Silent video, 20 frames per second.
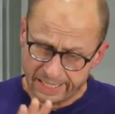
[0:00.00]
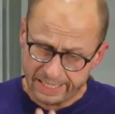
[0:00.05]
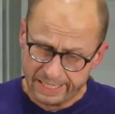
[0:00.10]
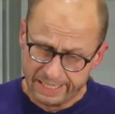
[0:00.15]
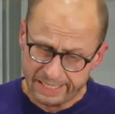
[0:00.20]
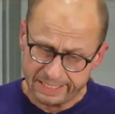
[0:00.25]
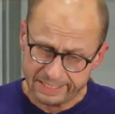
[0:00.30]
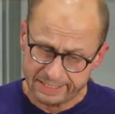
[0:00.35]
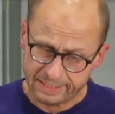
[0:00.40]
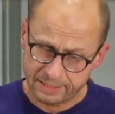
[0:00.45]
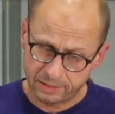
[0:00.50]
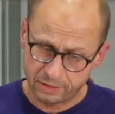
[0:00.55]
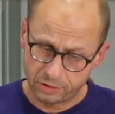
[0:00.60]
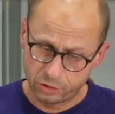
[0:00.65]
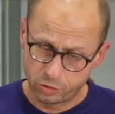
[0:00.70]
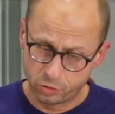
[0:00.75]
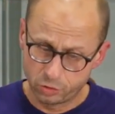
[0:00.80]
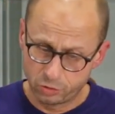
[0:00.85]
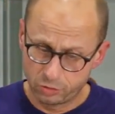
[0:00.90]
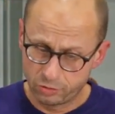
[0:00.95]
is
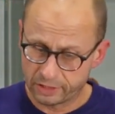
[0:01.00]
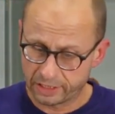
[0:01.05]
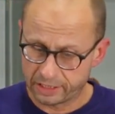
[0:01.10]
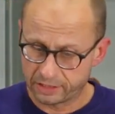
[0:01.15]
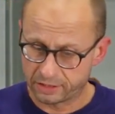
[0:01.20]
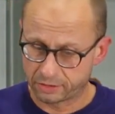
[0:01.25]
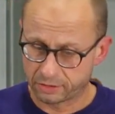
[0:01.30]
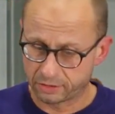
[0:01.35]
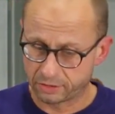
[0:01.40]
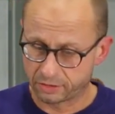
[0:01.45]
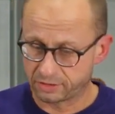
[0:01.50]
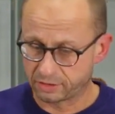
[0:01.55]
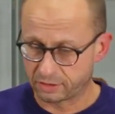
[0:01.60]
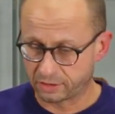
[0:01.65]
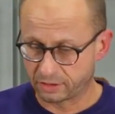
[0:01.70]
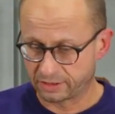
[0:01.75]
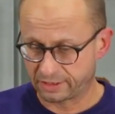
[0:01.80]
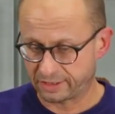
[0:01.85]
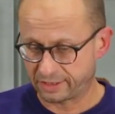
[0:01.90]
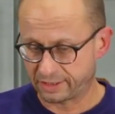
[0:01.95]
you look at the
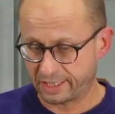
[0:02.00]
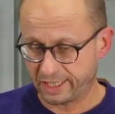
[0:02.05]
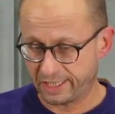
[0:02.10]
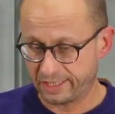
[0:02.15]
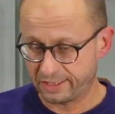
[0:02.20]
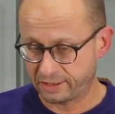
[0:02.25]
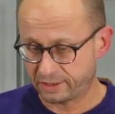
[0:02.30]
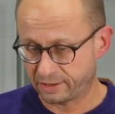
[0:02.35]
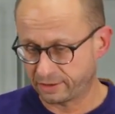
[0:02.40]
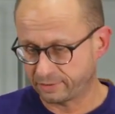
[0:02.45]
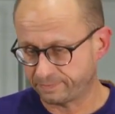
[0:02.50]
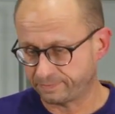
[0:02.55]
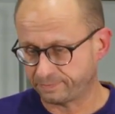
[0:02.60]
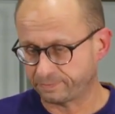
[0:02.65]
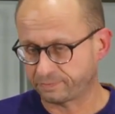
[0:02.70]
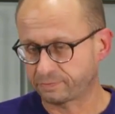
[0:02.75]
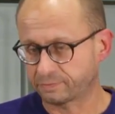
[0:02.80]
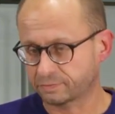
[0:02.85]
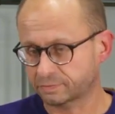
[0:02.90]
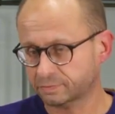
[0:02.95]
state
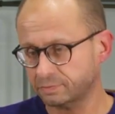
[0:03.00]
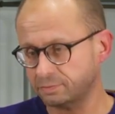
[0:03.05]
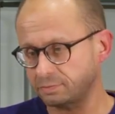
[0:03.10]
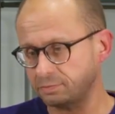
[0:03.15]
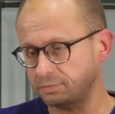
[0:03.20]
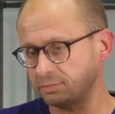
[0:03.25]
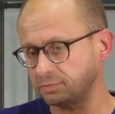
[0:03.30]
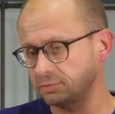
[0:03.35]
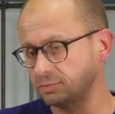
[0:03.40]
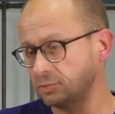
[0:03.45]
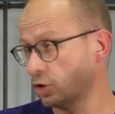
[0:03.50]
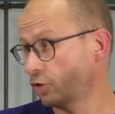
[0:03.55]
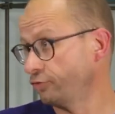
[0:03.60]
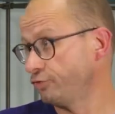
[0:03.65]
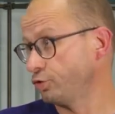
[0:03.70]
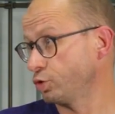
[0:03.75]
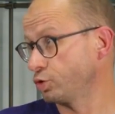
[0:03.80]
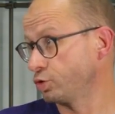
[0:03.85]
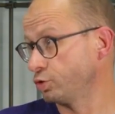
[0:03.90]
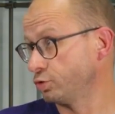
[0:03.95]

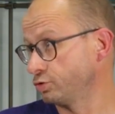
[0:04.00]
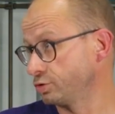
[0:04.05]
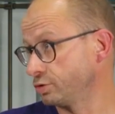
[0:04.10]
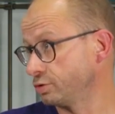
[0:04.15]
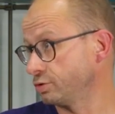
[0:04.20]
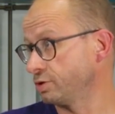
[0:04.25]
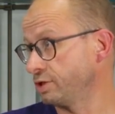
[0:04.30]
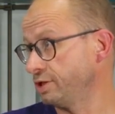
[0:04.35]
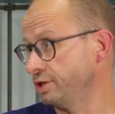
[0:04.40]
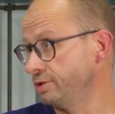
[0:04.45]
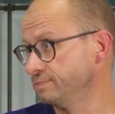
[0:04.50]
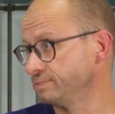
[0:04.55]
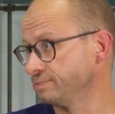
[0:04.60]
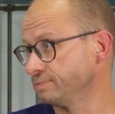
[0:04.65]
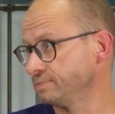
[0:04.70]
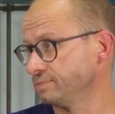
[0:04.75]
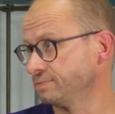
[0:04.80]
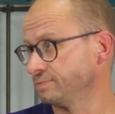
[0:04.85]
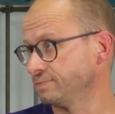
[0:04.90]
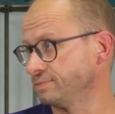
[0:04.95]
of your code currently,
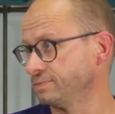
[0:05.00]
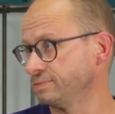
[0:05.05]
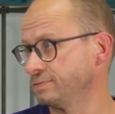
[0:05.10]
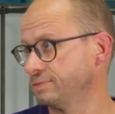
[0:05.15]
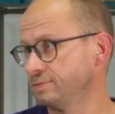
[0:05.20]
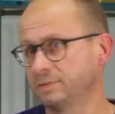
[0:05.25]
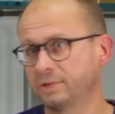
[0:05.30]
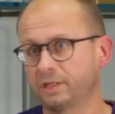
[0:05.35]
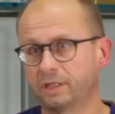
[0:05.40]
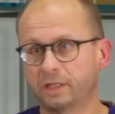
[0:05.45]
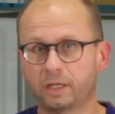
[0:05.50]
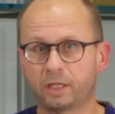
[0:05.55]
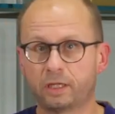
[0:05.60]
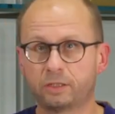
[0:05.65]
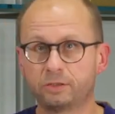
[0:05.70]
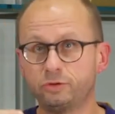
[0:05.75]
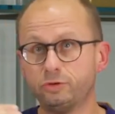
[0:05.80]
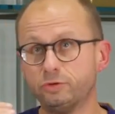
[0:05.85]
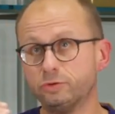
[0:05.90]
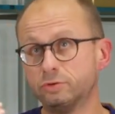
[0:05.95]

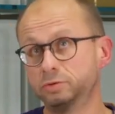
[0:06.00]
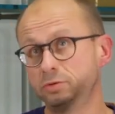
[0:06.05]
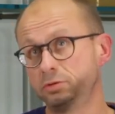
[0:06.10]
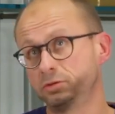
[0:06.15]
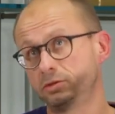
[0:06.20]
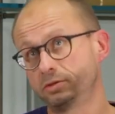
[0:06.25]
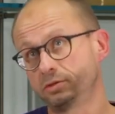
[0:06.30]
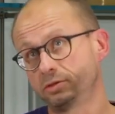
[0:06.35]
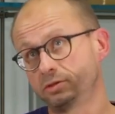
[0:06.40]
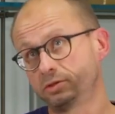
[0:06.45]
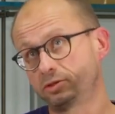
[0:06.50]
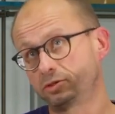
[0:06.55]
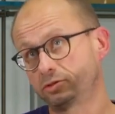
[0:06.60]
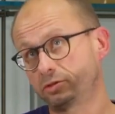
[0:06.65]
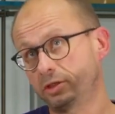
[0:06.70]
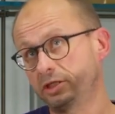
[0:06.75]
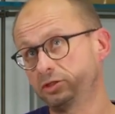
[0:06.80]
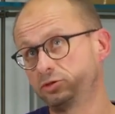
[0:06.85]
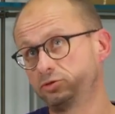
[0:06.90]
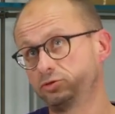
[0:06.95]
and you
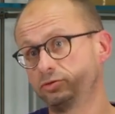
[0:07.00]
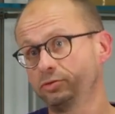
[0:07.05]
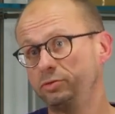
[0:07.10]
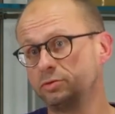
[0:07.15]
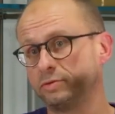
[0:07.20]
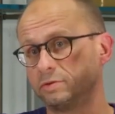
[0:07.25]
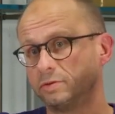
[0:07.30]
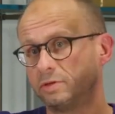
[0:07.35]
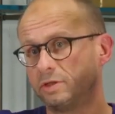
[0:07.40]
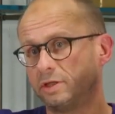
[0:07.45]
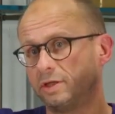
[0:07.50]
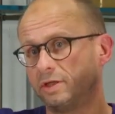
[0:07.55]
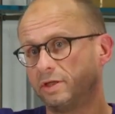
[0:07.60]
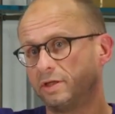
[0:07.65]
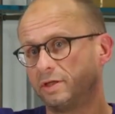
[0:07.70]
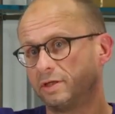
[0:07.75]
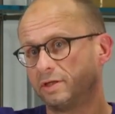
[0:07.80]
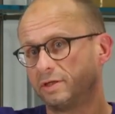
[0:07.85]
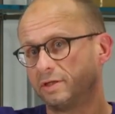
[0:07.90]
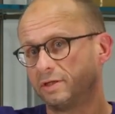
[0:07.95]
try to
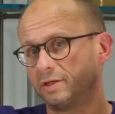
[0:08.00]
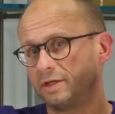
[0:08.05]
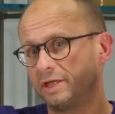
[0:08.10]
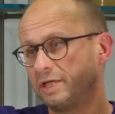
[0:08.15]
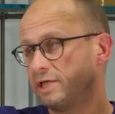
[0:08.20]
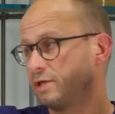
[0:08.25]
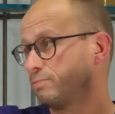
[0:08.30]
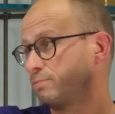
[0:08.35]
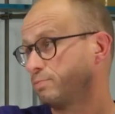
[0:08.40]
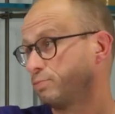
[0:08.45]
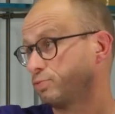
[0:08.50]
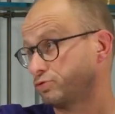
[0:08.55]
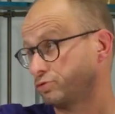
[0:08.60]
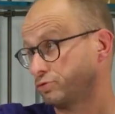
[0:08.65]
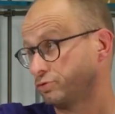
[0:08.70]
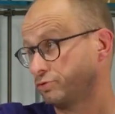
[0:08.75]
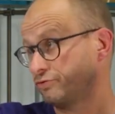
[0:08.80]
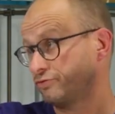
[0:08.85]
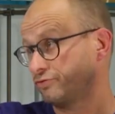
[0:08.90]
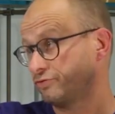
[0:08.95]

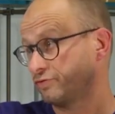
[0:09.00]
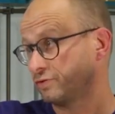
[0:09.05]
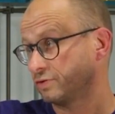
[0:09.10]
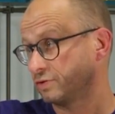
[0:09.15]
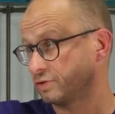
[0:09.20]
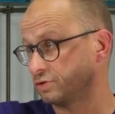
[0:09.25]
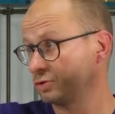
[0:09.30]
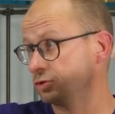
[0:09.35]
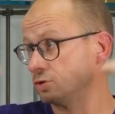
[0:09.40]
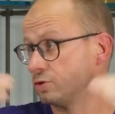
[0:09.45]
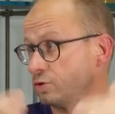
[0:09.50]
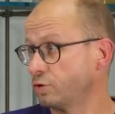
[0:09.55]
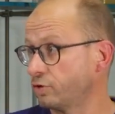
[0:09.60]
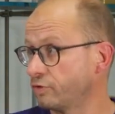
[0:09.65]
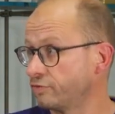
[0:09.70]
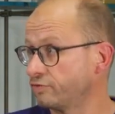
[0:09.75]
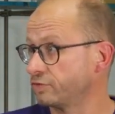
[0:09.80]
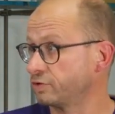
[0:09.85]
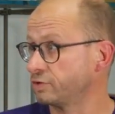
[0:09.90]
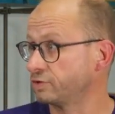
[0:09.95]
improve the
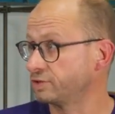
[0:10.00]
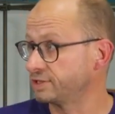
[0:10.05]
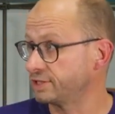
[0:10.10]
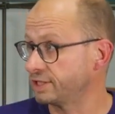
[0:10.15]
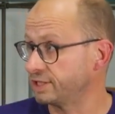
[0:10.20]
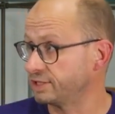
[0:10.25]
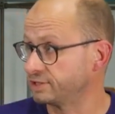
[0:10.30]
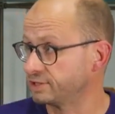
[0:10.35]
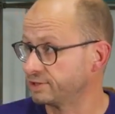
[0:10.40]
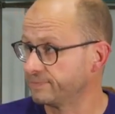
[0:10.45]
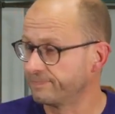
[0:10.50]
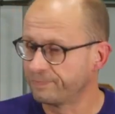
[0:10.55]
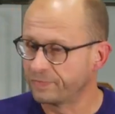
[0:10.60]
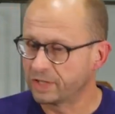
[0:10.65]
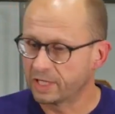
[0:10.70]
overall state.